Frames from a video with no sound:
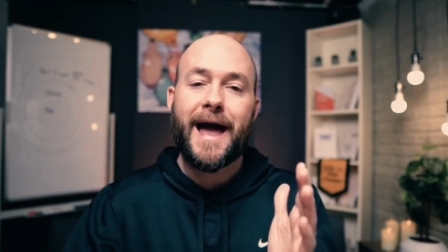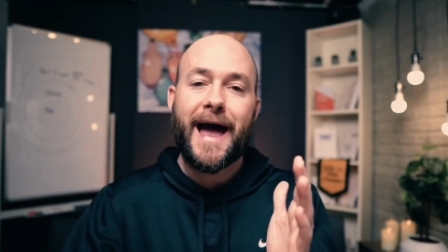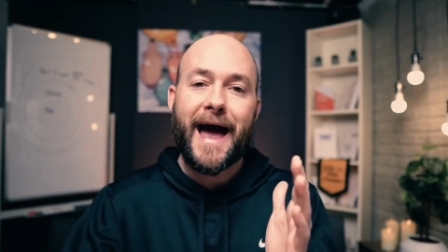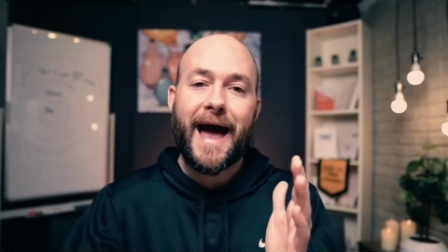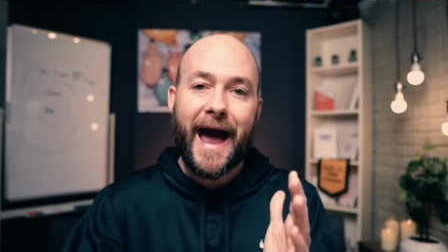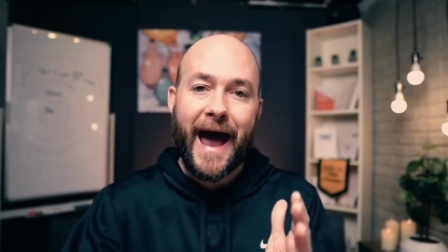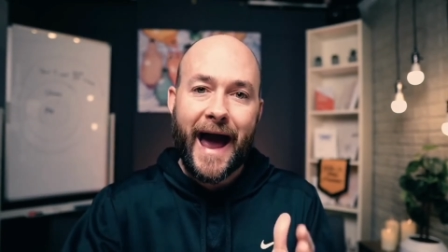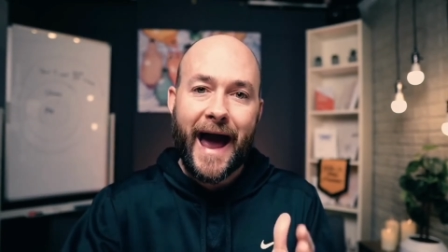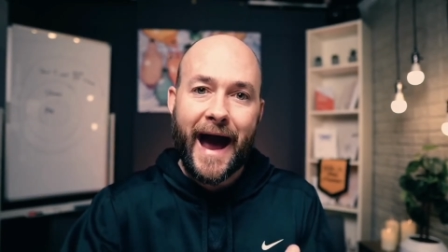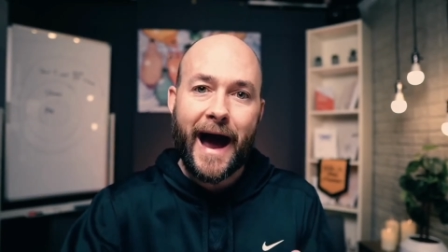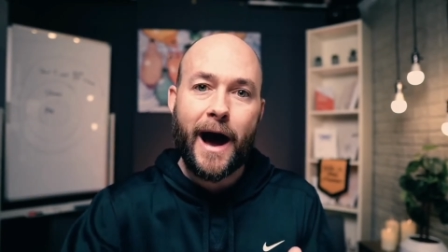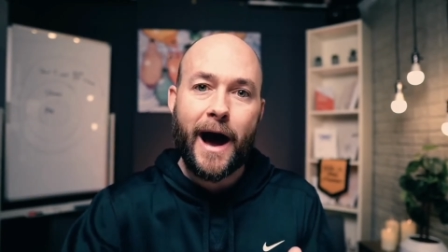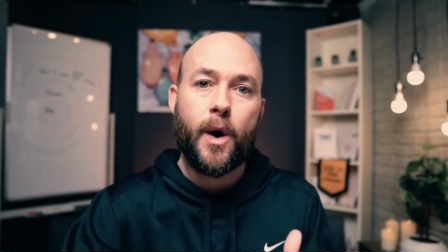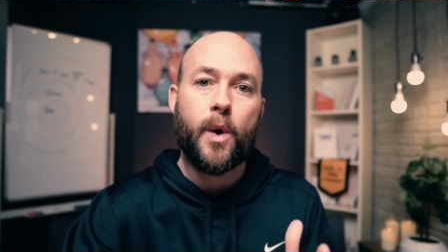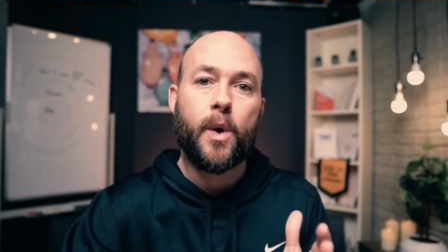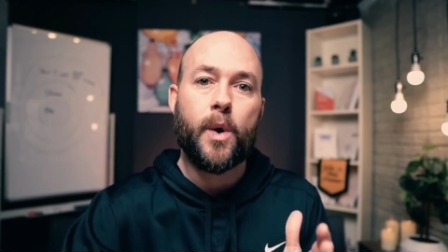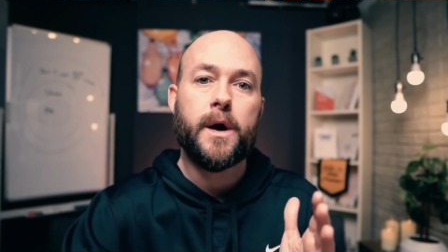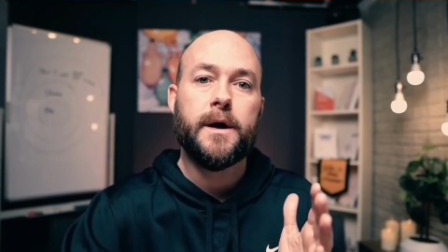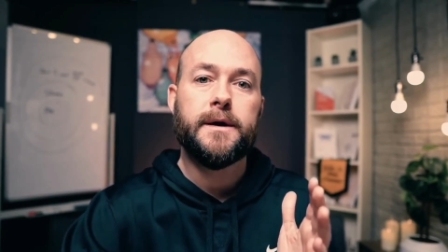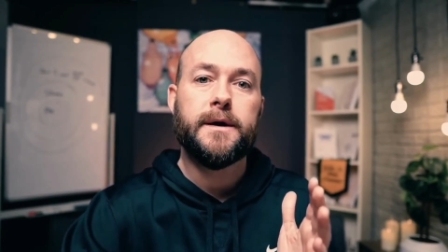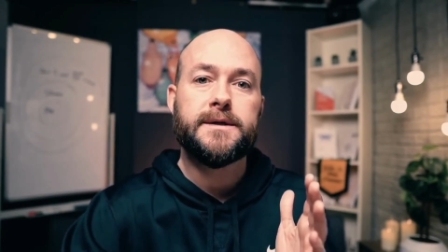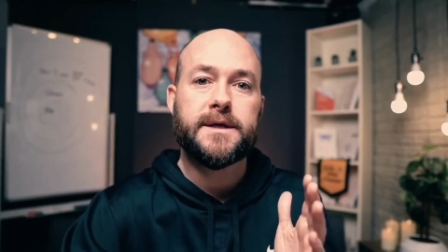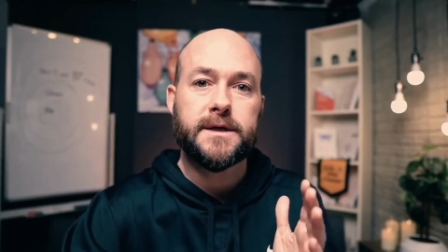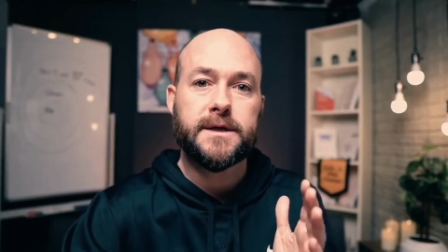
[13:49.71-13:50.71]
how
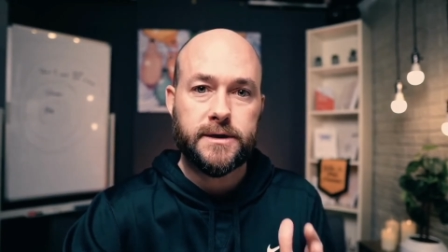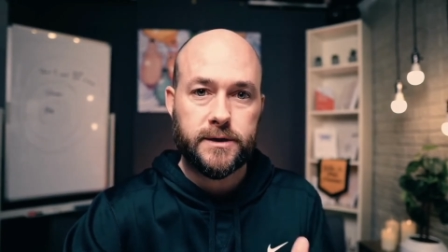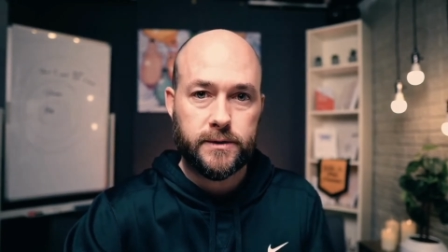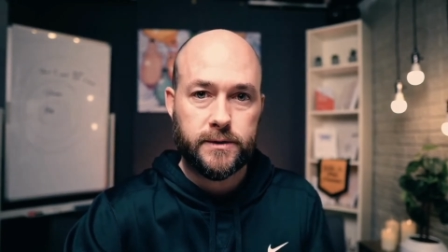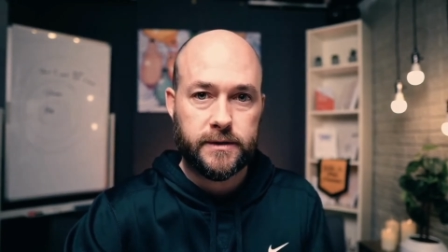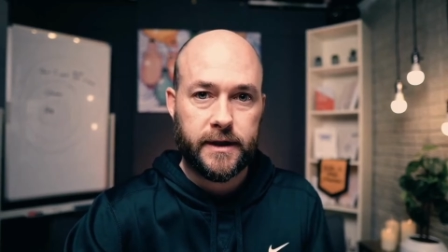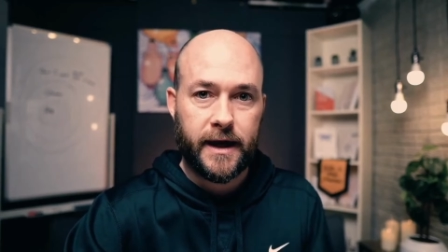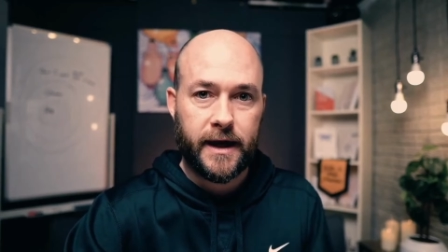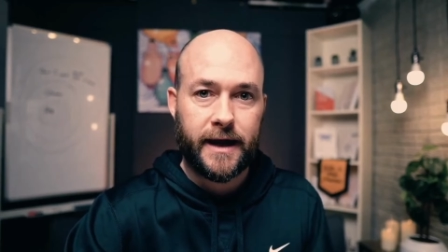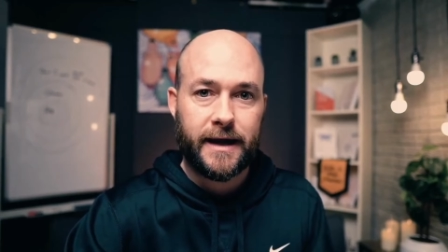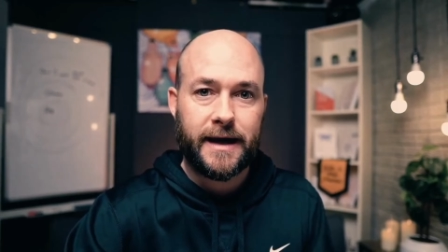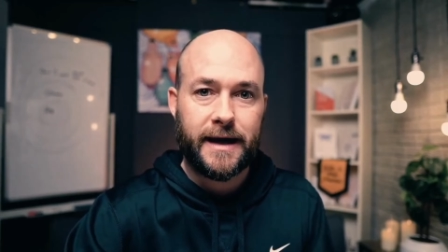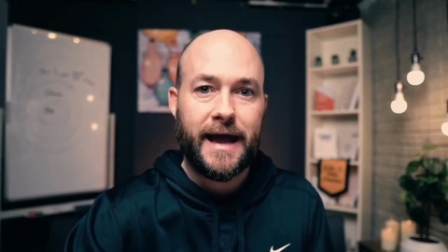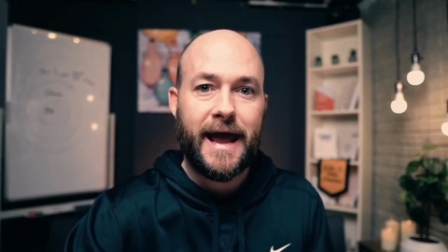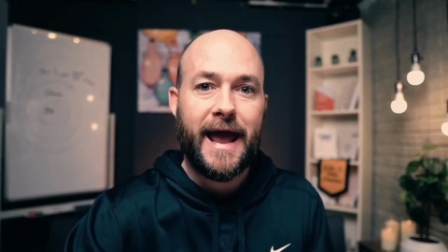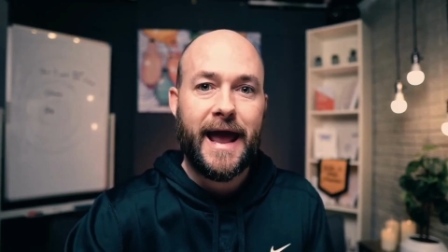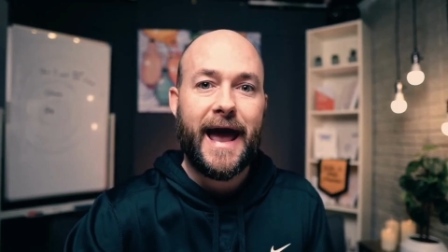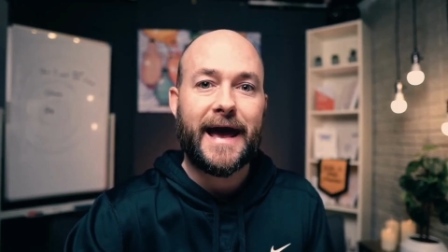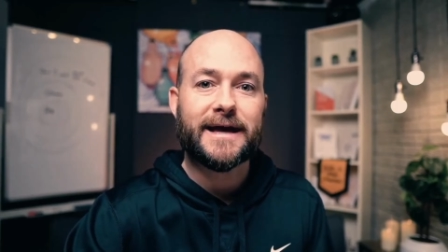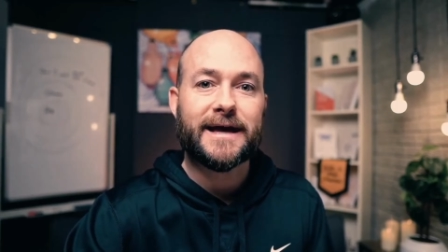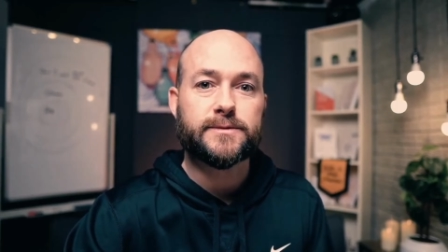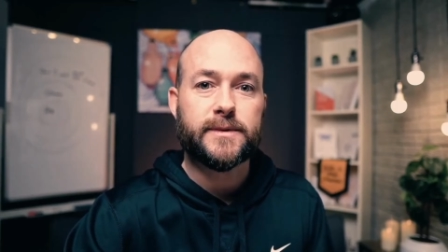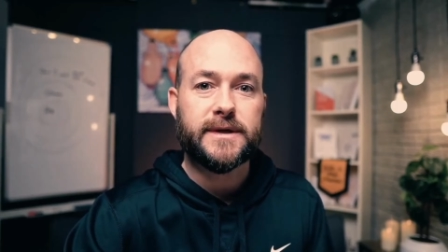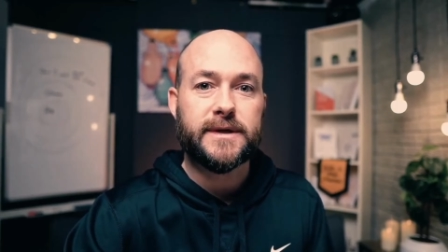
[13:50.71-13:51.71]
to do that
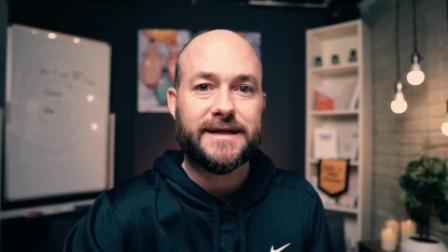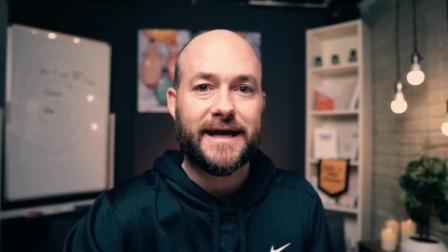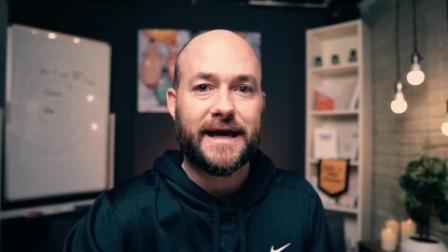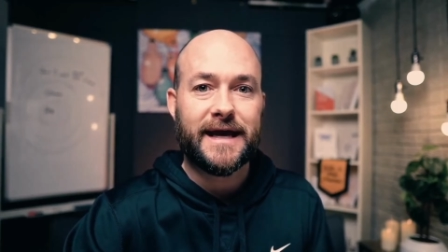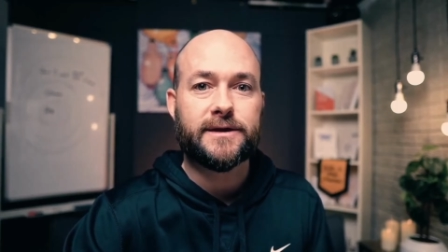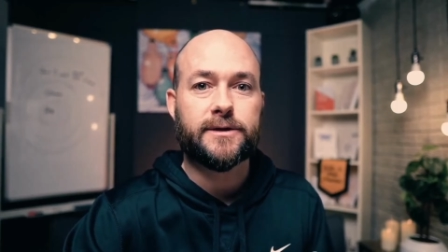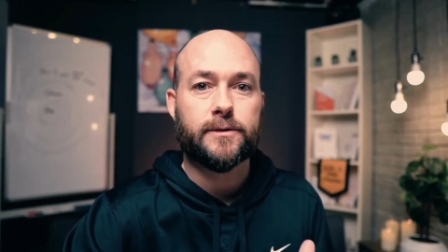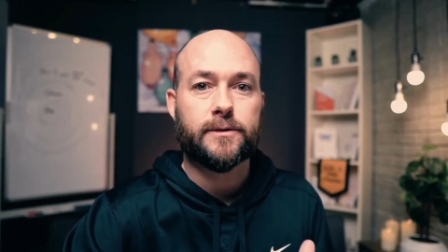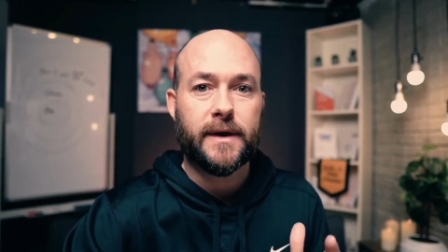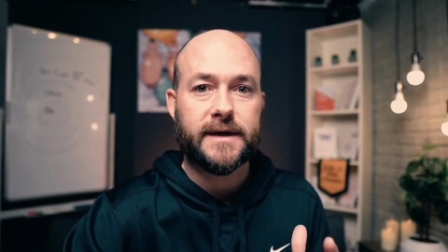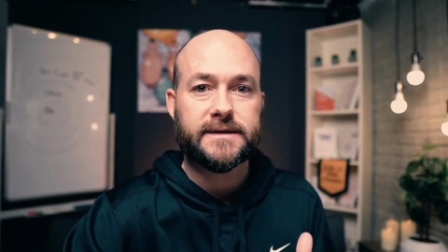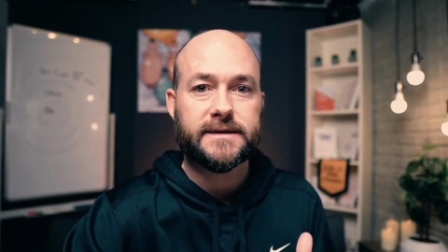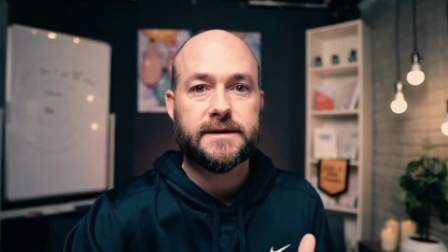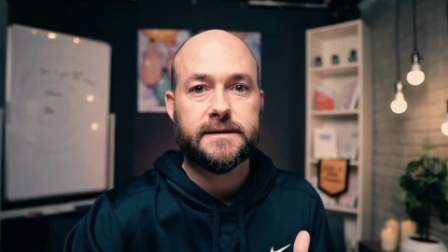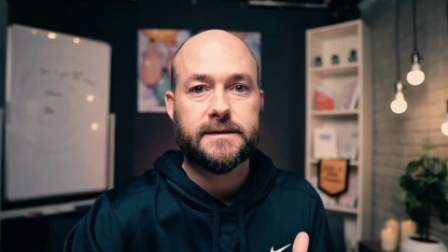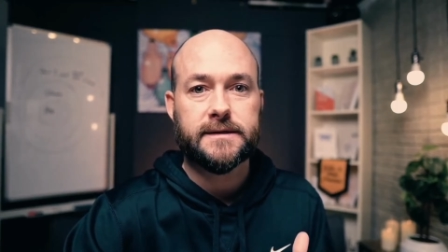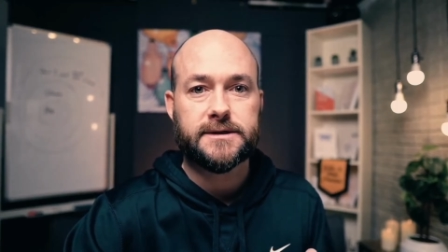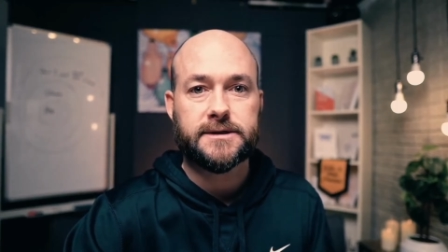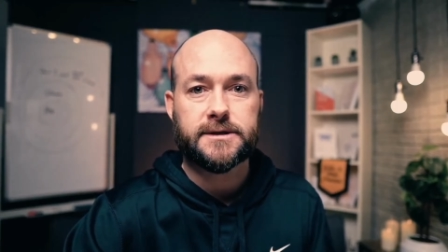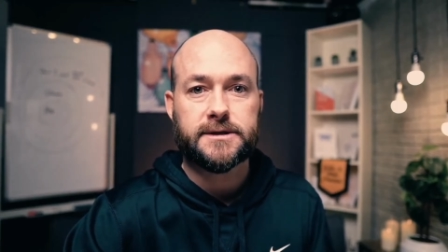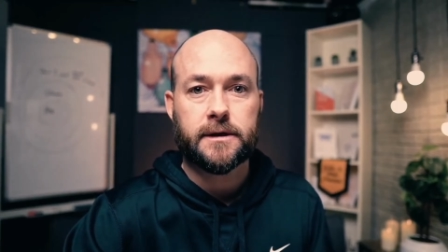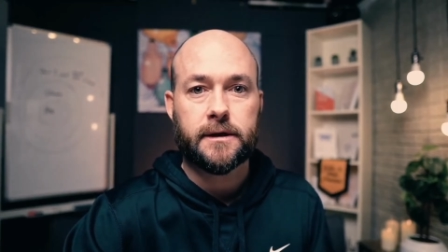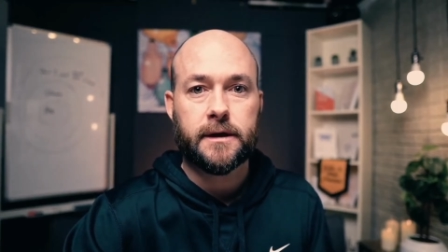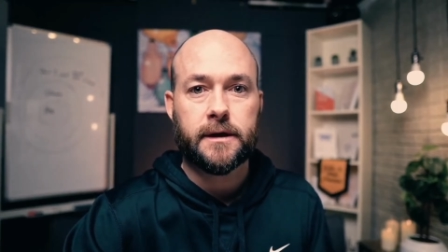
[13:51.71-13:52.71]
as we take the rest of
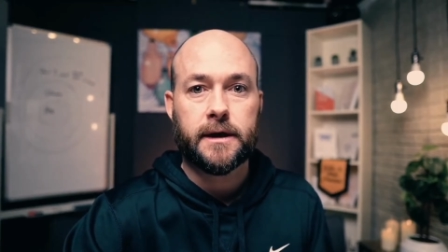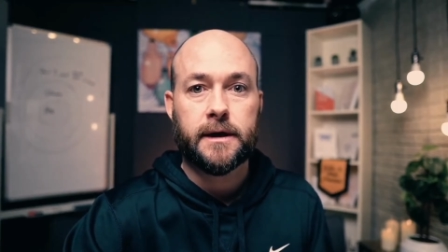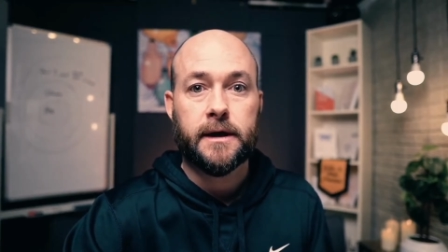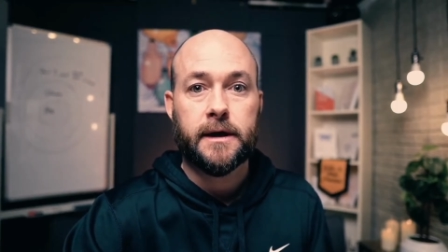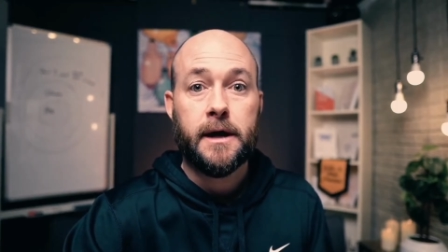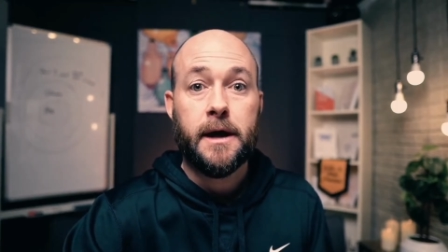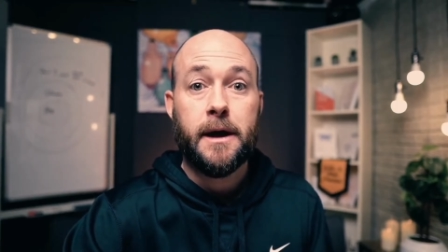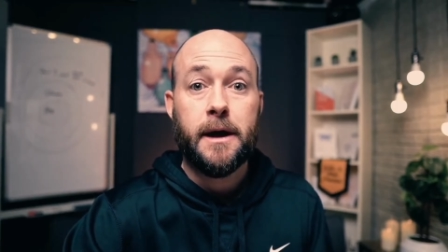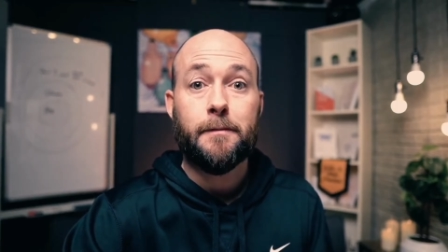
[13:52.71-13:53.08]
this journey.